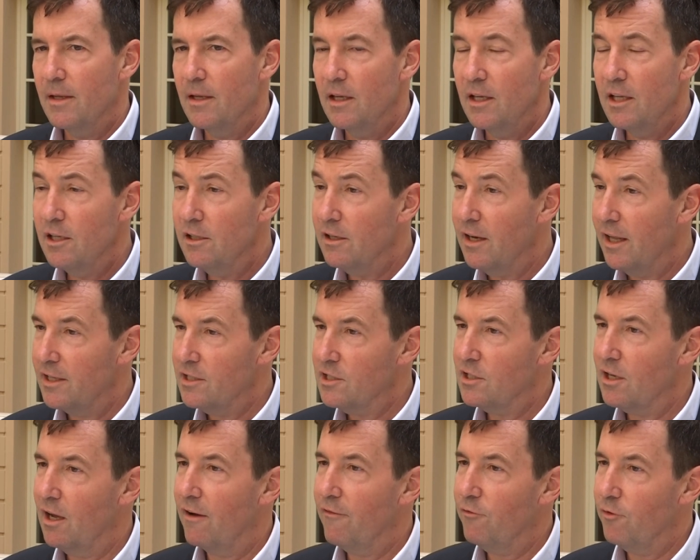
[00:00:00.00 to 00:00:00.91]
internet
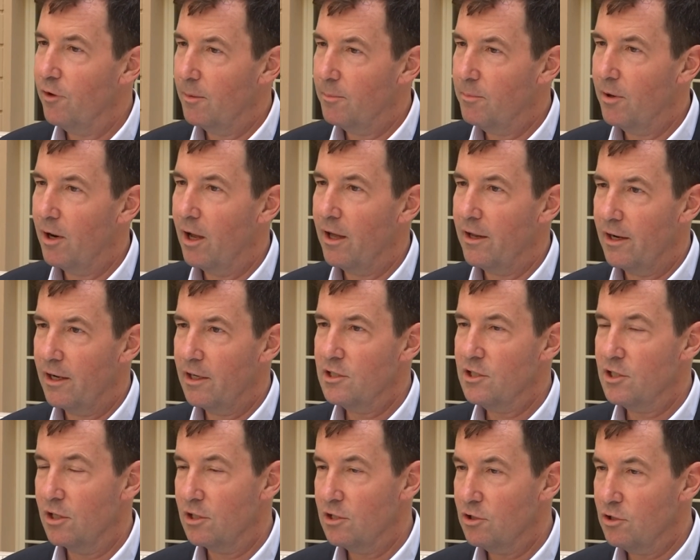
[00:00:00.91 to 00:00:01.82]
software
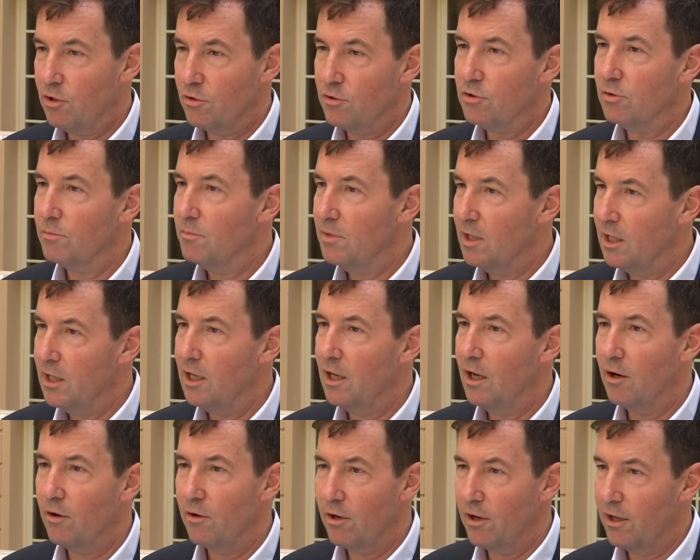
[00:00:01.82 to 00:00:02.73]
products, like social
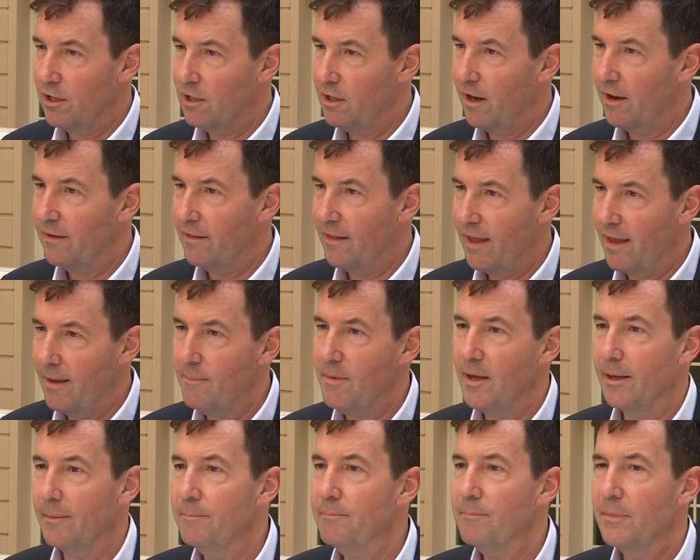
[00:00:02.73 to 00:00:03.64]
media or internet
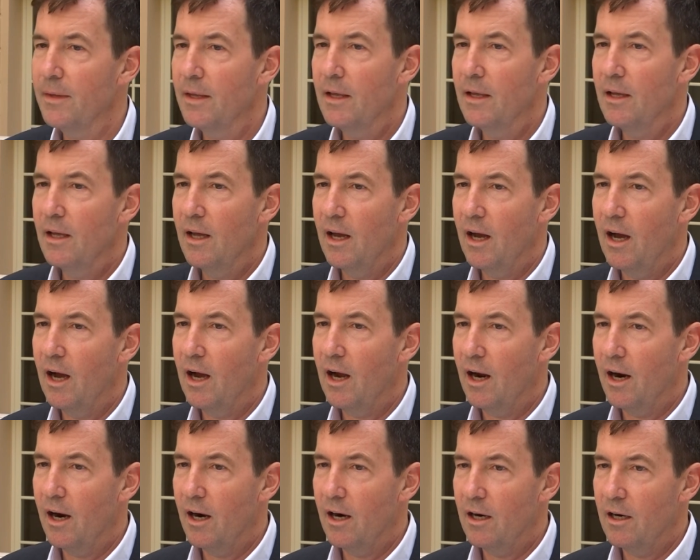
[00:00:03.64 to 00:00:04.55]
gaming,
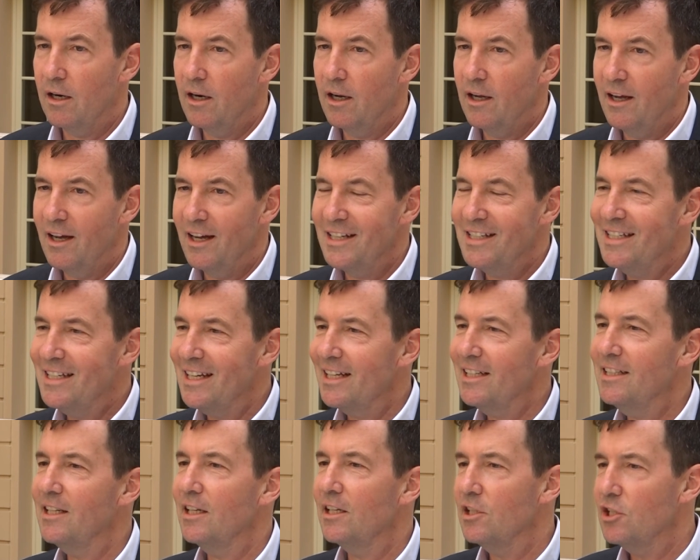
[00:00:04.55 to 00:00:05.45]
are
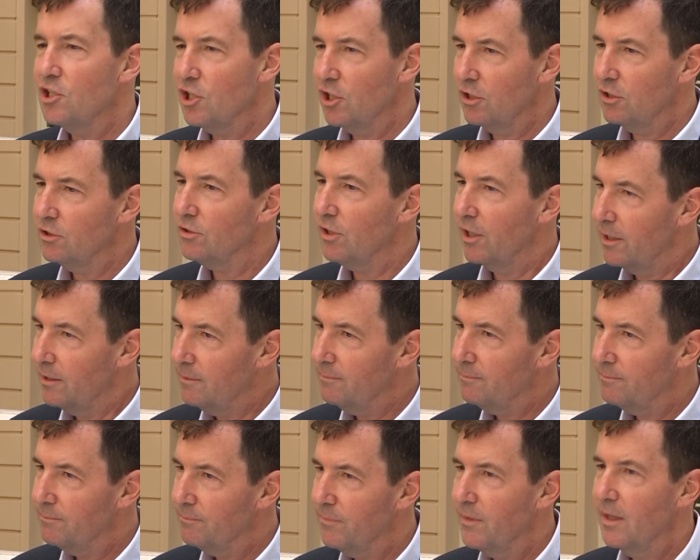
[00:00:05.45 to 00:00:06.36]
addicting children,
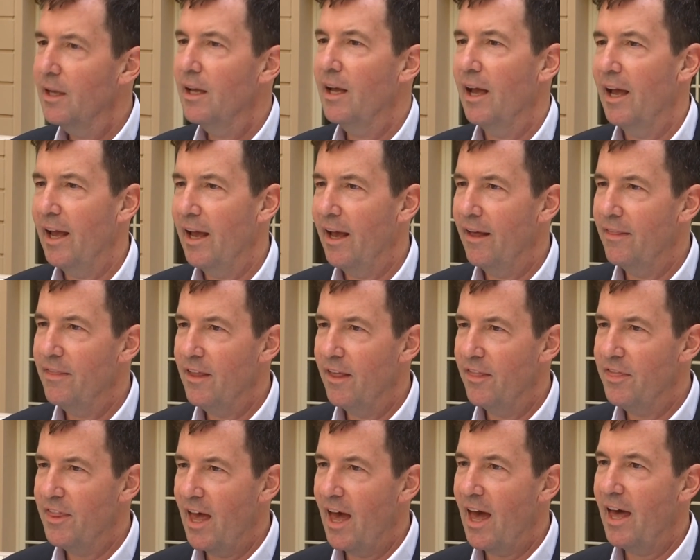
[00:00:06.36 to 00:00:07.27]
and
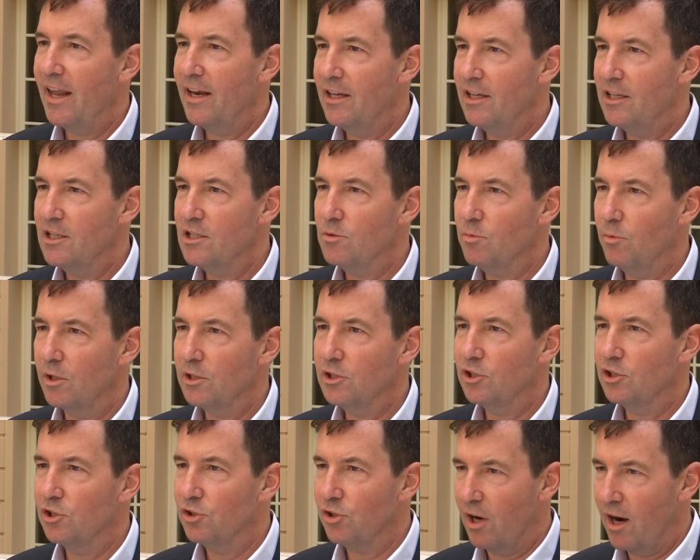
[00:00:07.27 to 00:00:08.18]
that that is
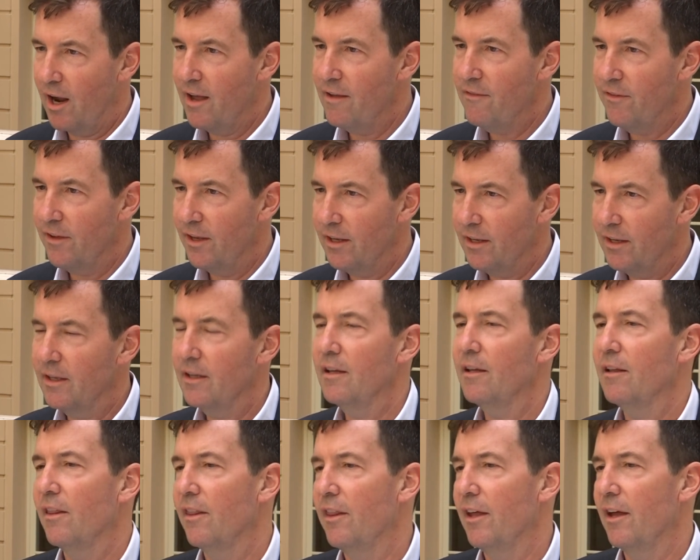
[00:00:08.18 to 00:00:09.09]
what's driving
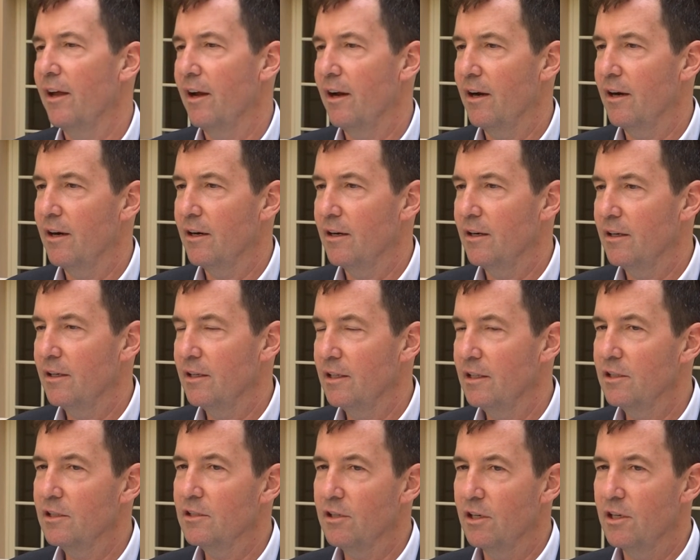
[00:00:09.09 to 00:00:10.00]
their
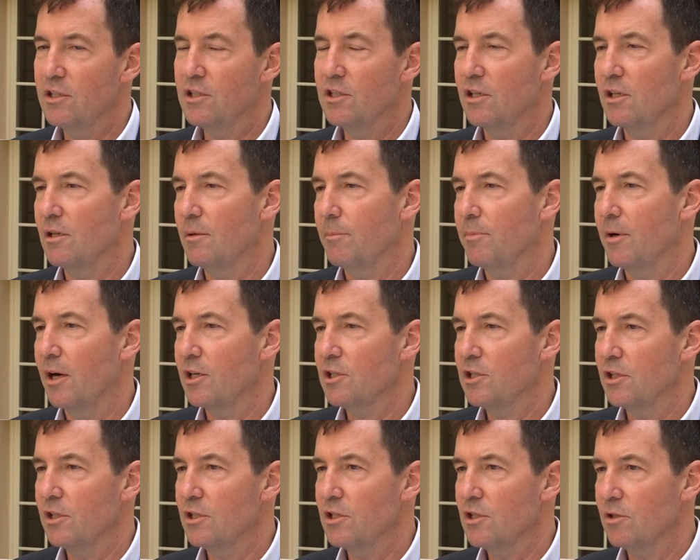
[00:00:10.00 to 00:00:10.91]
increased
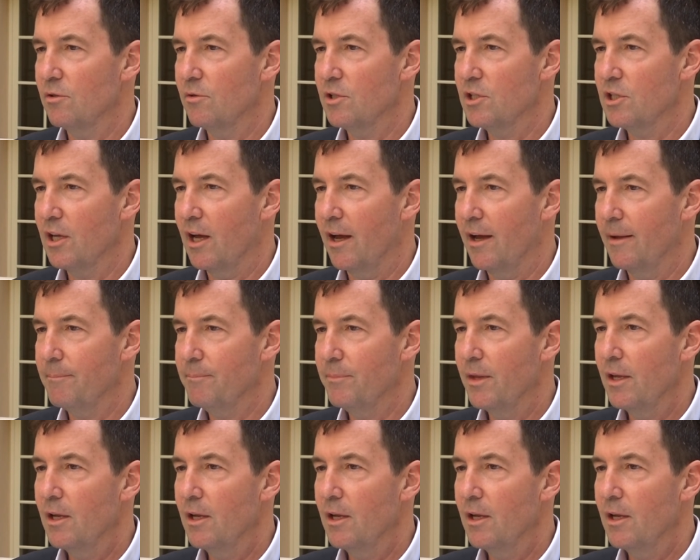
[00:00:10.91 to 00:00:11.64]
depression and suicide.